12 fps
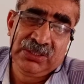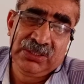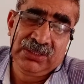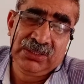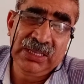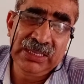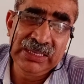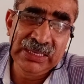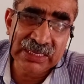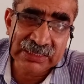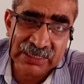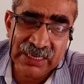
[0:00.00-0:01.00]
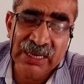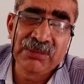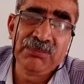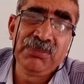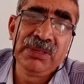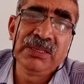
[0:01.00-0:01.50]
The elected
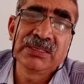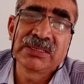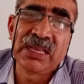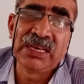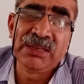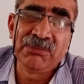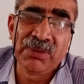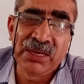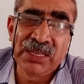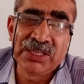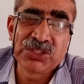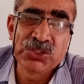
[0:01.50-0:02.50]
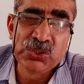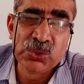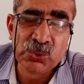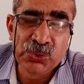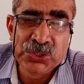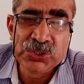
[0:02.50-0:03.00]
MPs and MLAs
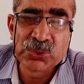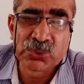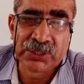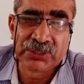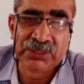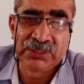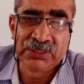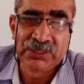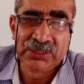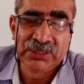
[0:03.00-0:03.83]
join together.